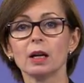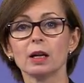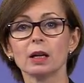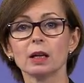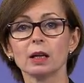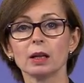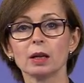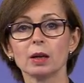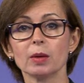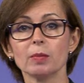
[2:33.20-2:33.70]

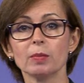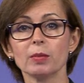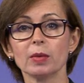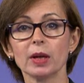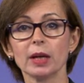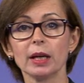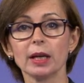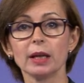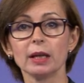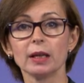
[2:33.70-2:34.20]

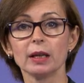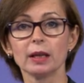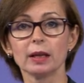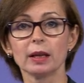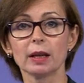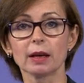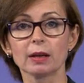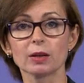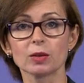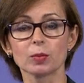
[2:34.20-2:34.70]
in
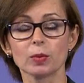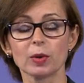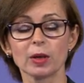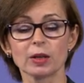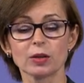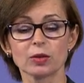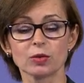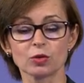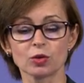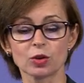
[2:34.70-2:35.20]
next
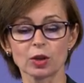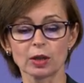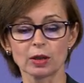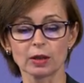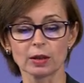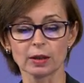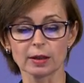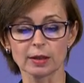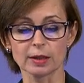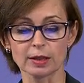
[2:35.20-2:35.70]
week's
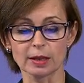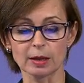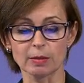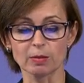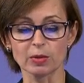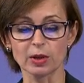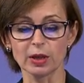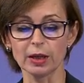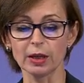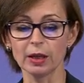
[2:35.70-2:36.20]
General
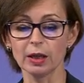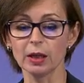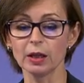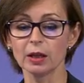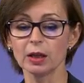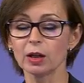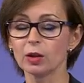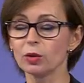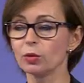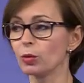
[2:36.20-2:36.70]
Assembly
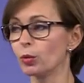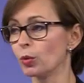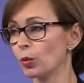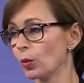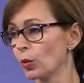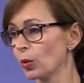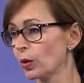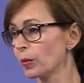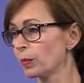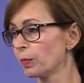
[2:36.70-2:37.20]
in New
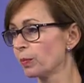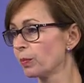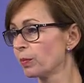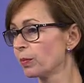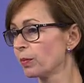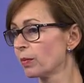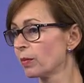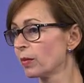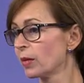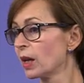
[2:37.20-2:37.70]
York.
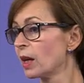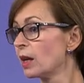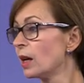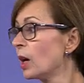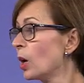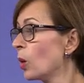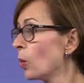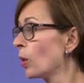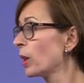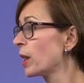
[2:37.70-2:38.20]

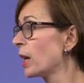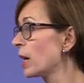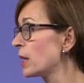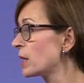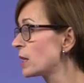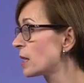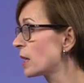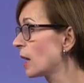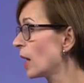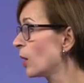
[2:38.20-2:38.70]
With
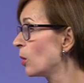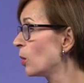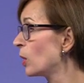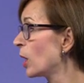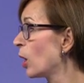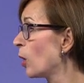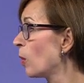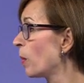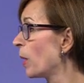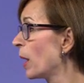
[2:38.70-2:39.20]
that, I will
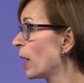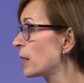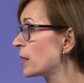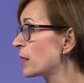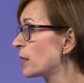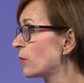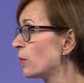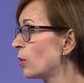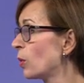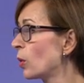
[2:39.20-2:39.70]
now pass
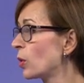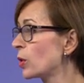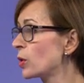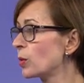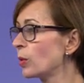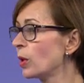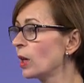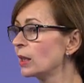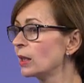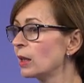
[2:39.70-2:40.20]
the floor
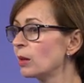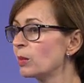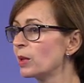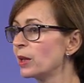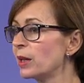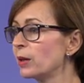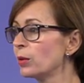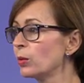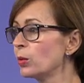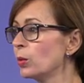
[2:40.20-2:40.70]
to
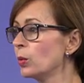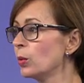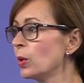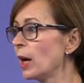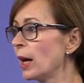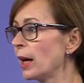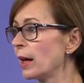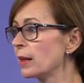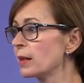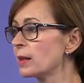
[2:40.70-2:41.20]
Adalbert, who
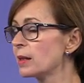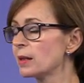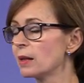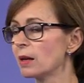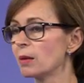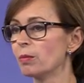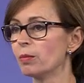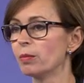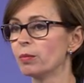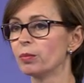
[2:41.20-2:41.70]
has
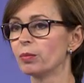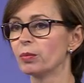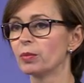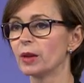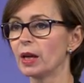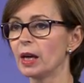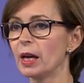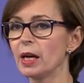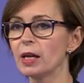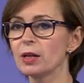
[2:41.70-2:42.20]
some
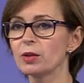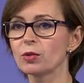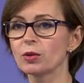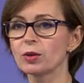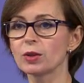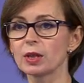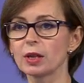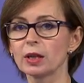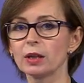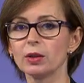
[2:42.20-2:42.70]

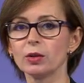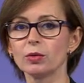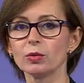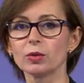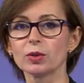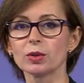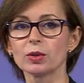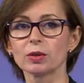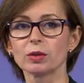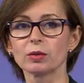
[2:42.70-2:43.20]
interesting
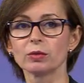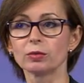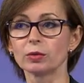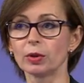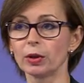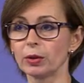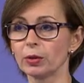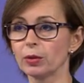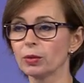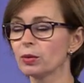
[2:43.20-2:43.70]
news for
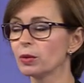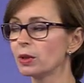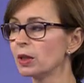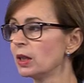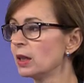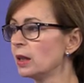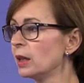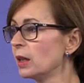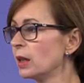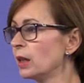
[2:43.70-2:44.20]
you
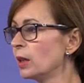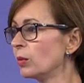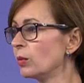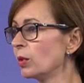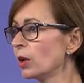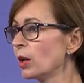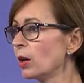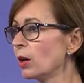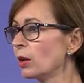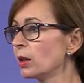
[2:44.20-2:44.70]

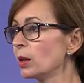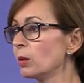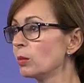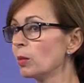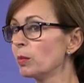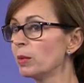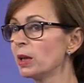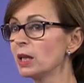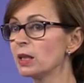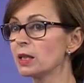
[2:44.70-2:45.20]
regarding
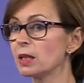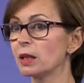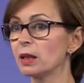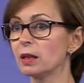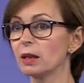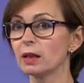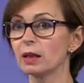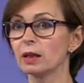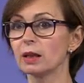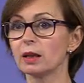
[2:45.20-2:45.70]

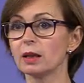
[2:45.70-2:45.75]
mobility,